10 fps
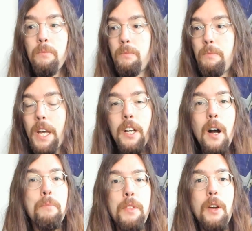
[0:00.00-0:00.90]
pick
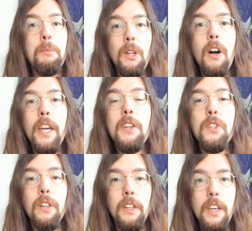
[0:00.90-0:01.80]
up their belongings
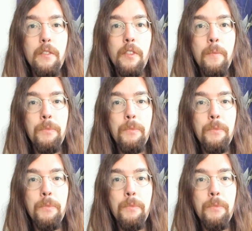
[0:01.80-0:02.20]
and leave.